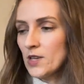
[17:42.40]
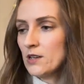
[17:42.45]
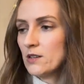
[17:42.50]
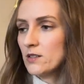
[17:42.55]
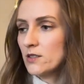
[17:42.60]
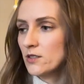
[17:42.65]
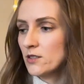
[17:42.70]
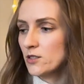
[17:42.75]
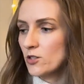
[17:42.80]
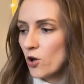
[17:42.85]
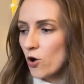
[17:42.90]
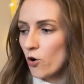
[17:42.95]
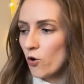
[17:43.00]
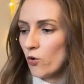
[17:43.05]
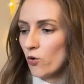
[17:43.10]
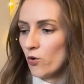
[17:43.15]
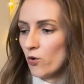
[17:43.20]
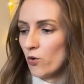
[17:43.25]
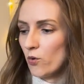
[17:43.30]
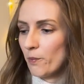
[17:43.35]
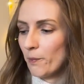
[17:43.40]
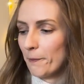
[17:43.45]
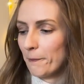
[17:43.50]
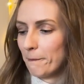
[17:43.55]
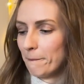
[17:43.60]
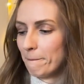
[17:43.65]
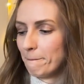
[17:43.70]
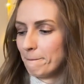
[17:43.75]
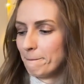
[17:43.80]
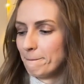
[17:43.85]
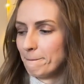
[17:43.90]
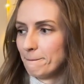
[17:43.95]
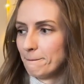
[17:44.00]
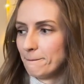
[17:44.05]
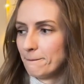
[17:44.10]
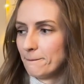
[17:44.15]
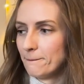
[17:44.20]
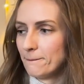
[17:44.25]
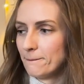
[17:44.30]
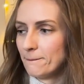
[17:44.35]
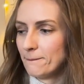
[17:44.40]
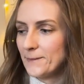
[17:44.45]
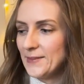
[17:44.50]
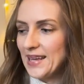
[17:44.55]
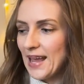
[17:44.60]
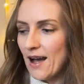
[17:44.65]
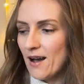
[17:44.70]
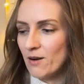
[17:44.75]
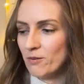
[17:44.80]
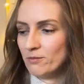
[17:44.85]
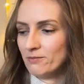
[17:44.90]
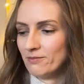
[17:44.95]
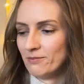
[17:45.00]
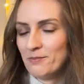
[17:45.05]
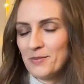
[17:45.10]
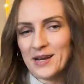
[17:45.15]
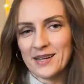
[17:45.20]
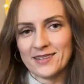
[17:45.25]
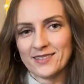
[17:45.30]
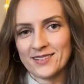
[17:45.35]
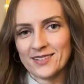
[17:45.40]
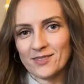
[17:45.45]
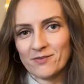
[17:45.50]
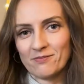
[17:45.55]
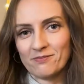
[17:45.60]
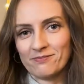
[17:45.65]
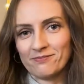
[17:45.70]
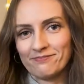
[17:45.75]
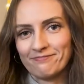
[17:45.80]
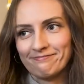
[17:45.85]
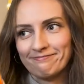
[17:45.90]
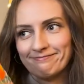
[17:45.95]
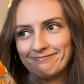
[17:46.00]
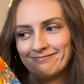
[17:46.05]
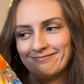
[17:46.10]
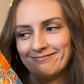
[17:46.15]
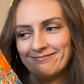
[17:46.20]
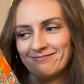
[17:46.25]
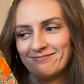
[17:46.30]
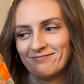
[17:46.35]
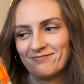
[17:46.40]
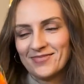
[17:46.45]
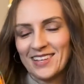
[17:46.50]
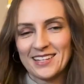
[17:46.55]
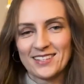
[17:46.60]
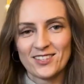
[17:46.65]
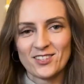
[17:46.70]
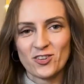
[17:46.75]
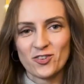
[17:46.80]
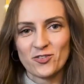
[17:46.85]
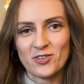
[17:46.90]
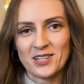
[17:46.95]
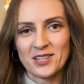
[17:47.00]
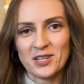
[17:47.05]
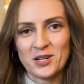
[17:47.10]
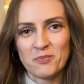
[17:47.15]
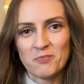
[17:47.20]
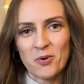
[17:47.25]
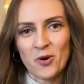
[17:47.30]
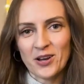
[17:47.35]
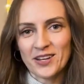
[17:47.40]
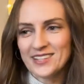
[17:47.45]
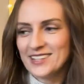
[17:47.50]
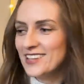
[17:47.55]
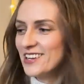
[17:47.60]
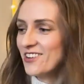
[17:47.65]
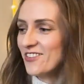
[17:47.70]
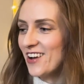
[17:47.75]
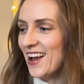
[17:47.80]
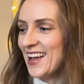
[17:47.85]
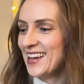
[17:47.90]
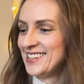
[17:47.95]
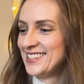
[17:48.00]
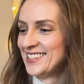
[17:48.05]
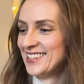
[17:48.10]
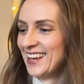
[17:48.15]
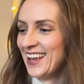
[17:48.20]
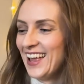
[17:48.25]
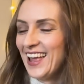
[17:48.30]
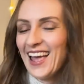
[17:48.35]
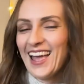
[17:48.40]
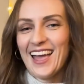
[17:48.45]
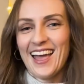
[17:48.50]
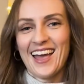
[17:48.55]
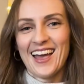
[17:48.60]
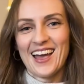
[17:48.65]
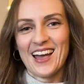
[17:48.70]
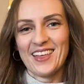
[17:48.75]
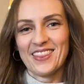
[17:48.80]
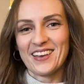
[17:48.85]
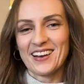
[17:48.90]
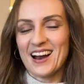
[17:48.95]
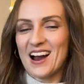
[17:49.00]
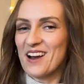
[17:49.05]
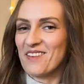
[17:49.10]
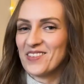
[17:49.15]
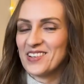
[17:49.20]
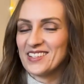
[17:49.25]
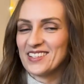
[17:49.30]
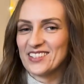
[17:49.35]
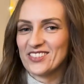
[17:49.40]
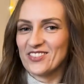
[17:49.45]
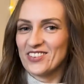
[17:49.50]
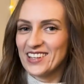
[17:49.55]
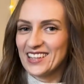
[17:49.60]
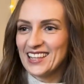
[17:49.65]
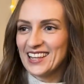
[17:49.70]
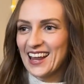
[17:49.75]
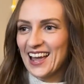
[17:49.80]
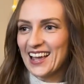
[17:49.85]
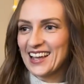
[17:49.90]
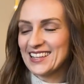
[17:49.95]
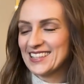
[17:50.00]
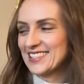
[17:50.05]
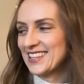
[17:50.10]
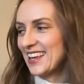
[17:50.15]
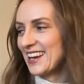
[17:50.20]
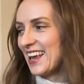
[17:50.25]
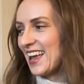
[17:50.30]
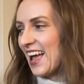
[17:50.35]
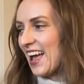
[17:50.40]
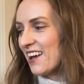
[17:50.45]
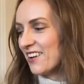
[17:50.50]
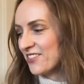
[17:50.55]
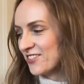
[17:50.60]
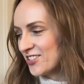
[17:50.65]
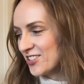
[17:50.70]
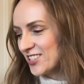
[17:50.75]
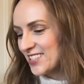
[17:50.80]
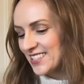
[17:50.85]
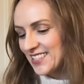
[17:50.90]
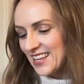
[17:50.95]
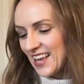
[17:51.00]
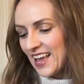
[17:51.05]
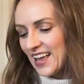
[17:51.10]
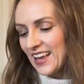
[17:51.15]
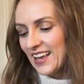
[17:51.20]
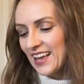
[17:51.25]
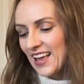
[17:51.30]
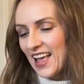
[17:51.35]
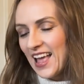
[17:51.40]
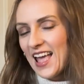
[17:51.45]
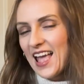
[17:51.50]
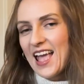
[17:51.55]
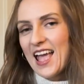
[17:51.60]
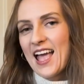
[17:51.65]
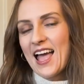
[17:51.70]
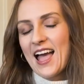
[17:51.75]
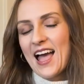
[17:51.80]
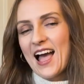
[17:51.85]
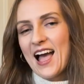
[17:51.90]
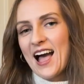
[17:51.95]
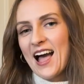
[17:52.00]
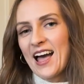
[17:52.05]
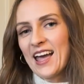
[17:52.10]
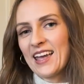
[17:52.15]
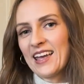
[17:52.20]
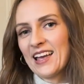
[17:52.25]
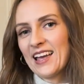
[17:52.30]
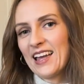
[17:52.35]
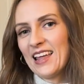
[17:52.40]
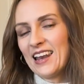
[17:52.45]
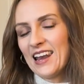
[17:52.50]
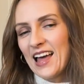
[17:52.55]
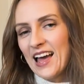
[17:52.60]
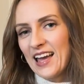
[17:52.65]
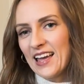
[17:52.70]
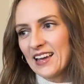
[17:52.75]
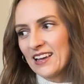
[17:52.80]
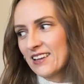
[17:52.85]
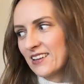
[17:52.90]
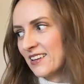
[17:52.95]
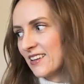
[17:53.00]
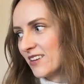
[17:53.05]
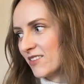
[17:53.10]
So yeah, but that's not really the point here, right? The garment is really nice, and I have to say I like